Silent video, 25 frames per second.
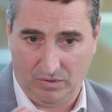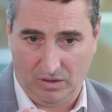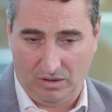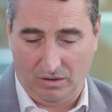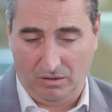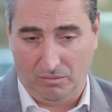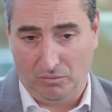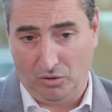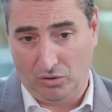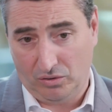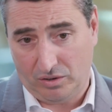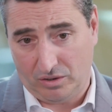
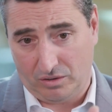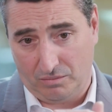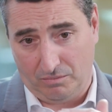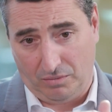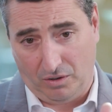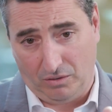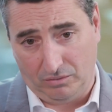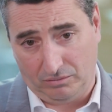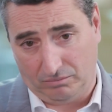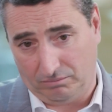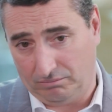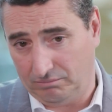almost
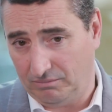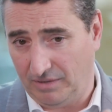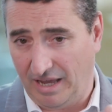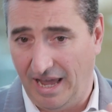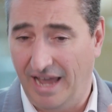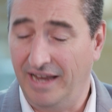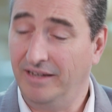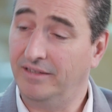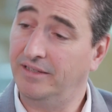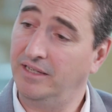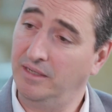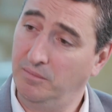about
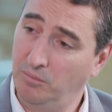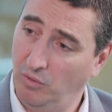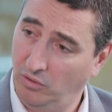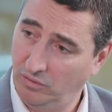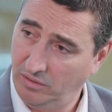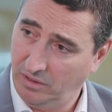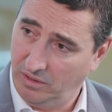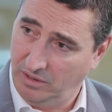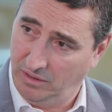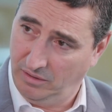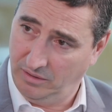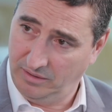18
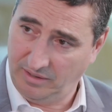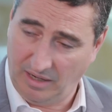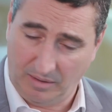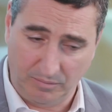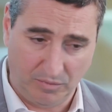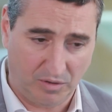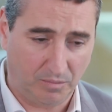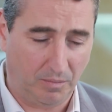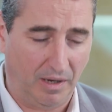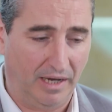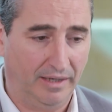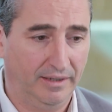months in the
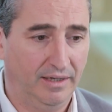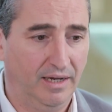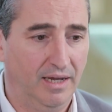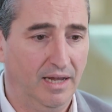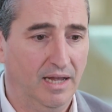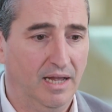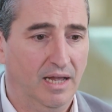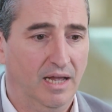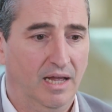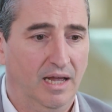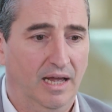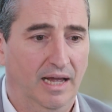time span,
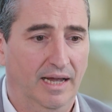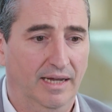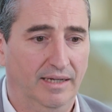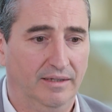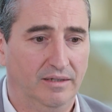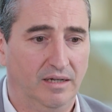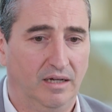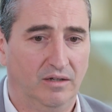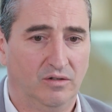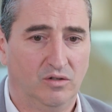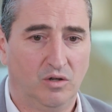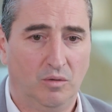
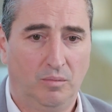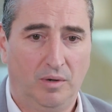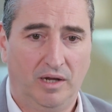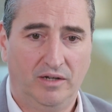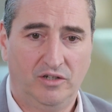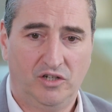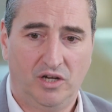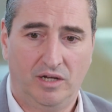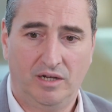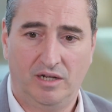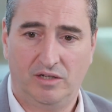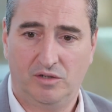and
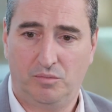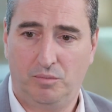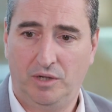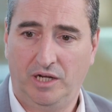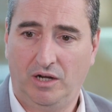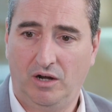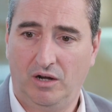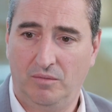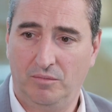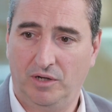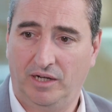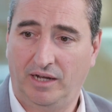supply chain has
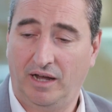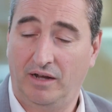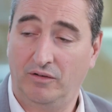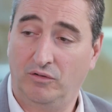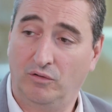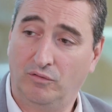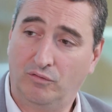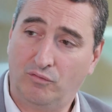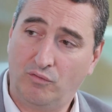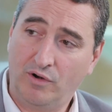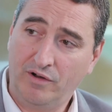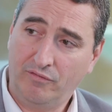become a
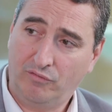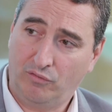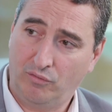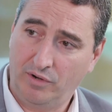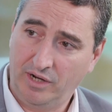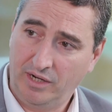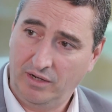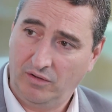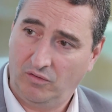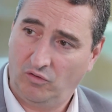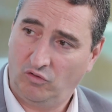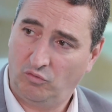kind of
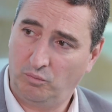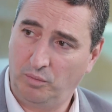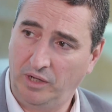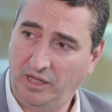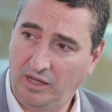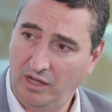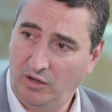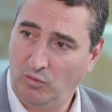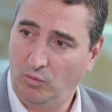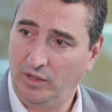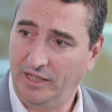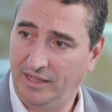referee,
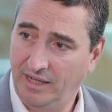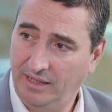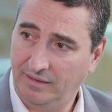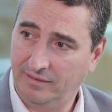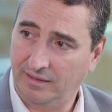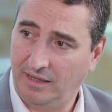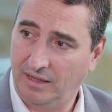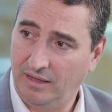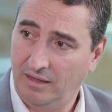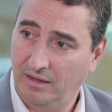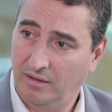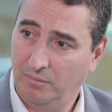speaking with
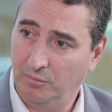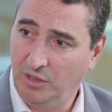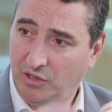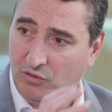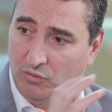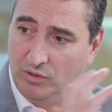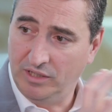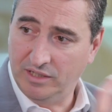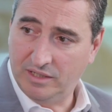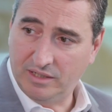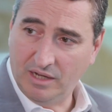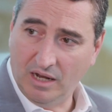data
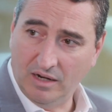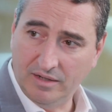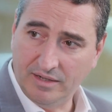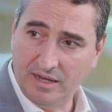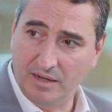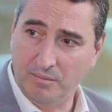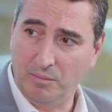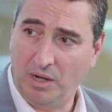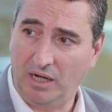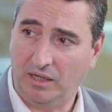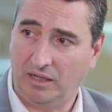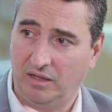between sales
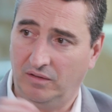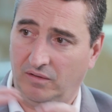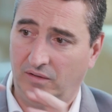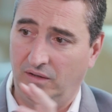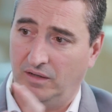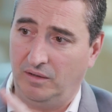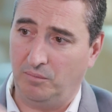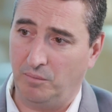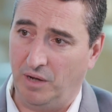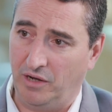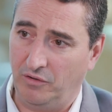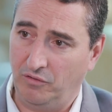and
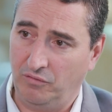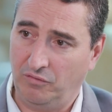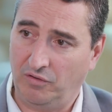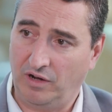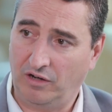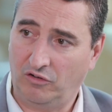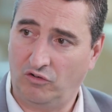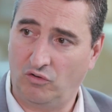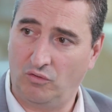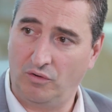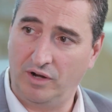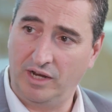marketing,
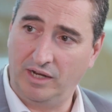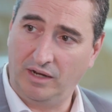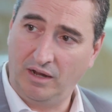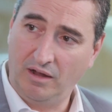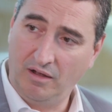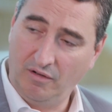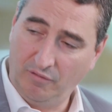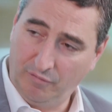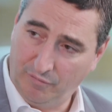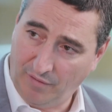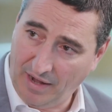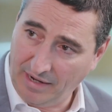manufacturing,
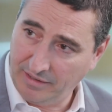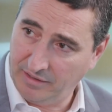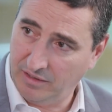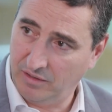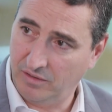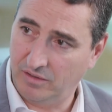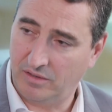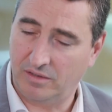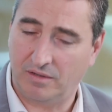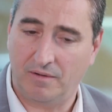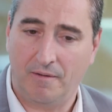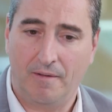
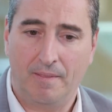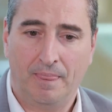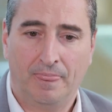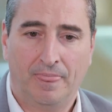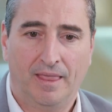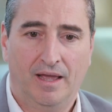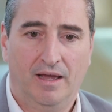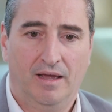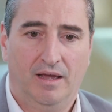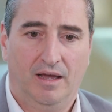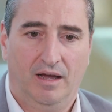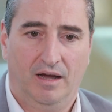finance,
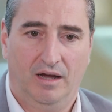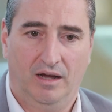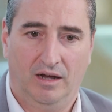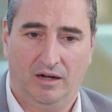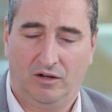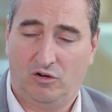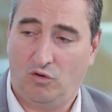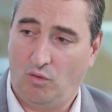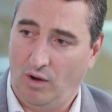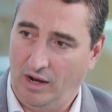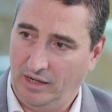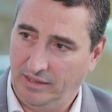
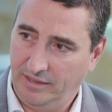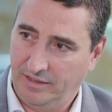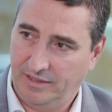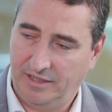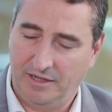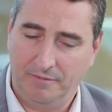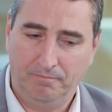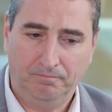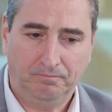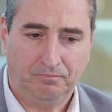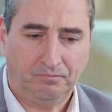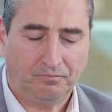
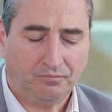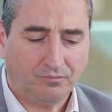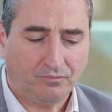quality.